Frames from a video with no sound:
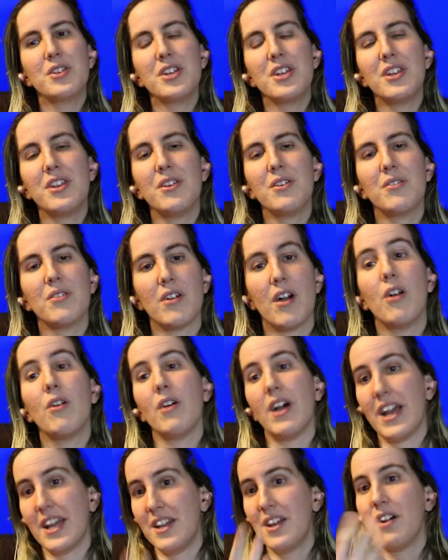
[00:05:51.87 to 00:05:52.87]
How do you,
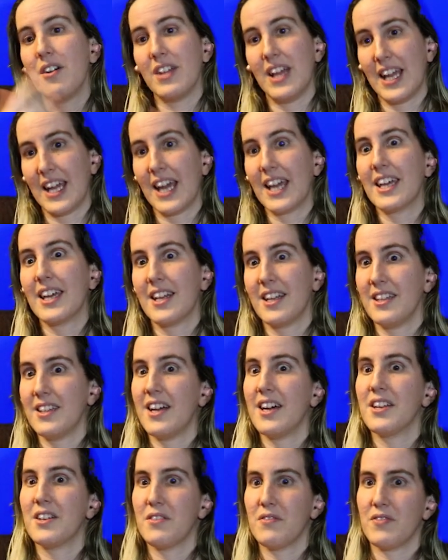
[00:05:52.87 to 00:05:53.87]
I know, like I get a
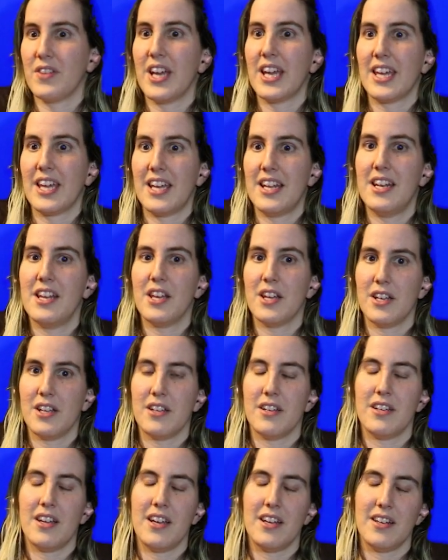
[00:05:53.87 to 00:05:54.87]
lot of like
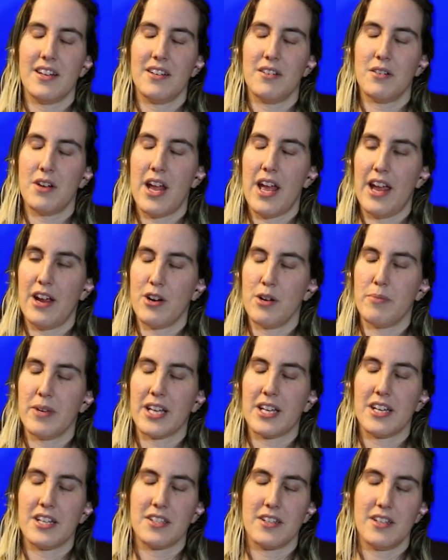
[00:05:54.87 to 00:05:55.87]
Indian and
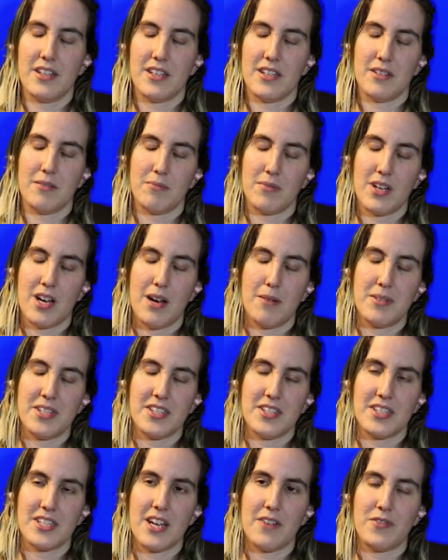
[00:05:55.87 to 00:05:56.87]
Arabic
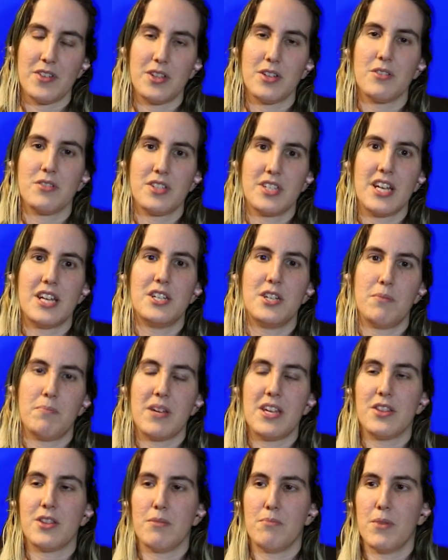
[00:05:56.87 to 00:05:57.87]
comments and stuff, and those tend to
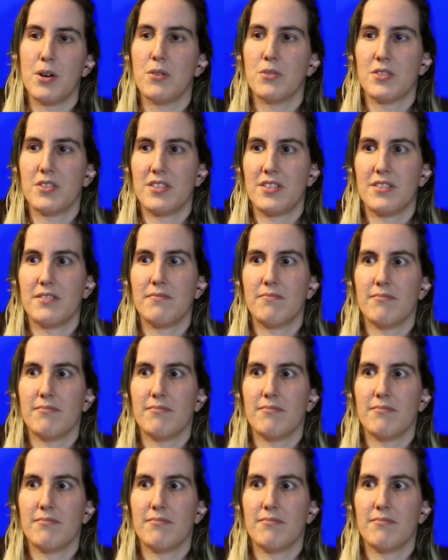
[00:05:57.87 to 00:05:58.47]
be the most.